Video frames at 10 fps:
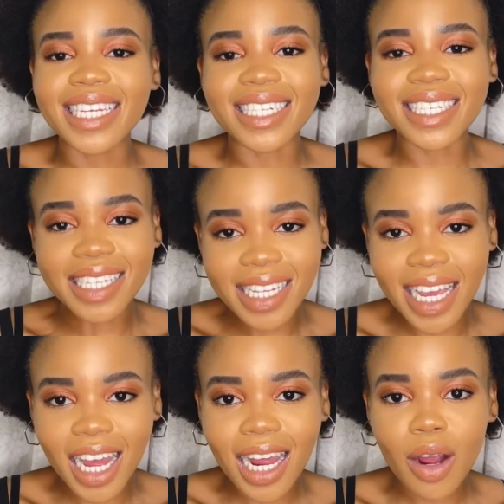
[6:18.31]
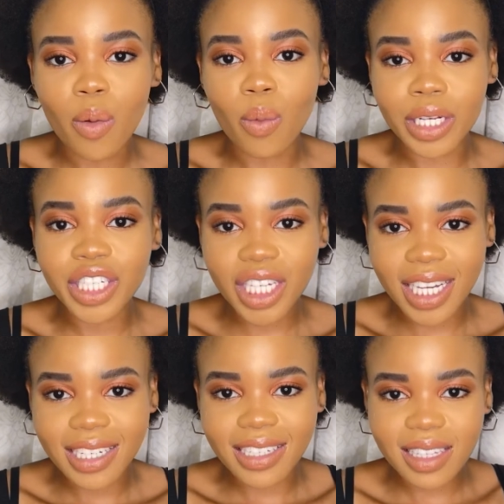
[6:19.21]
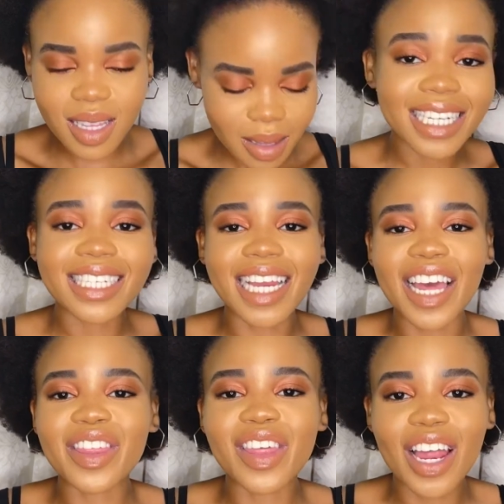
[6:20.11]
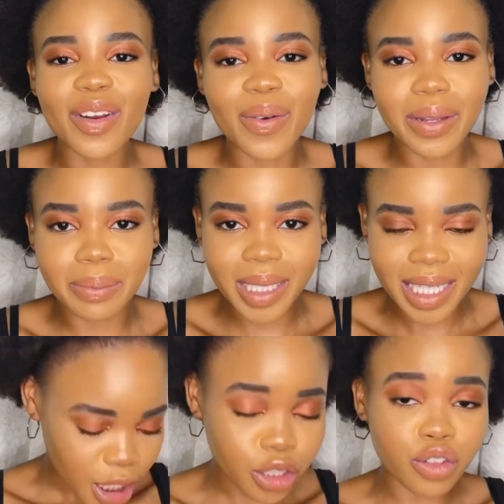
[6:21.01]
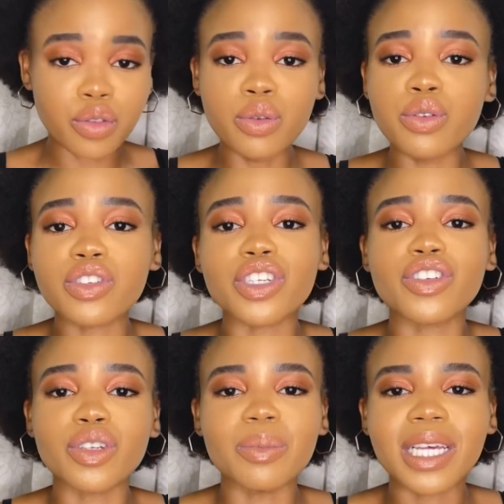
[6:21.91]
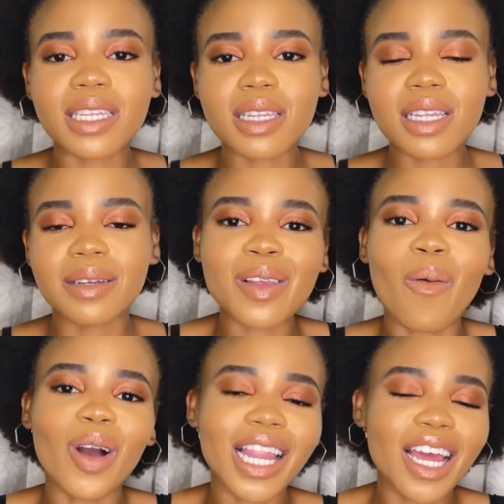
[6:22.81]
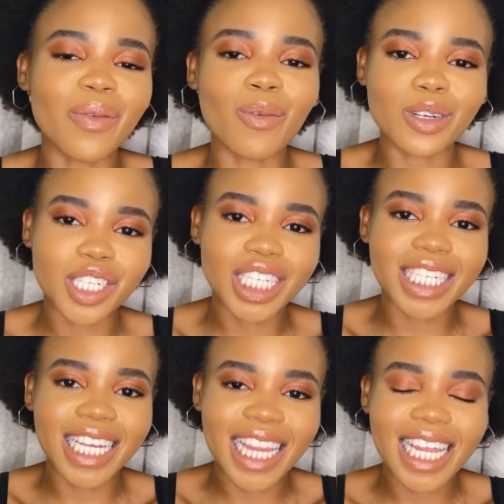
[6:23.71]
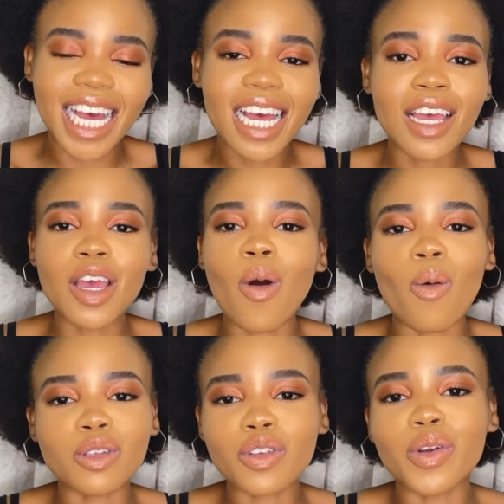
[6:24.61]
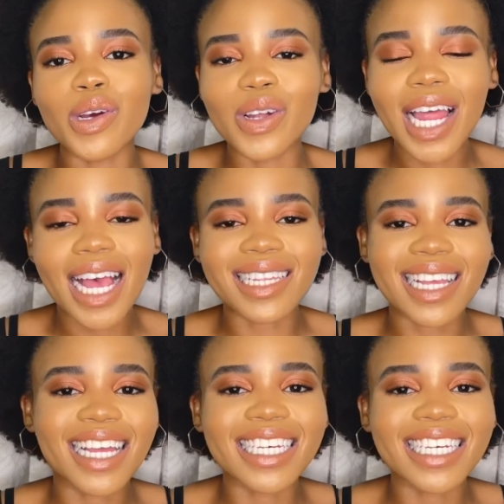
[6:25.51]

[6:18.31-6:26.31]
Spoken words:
DEA, which is dithanolamine, is used to mix oil and water together, also known as an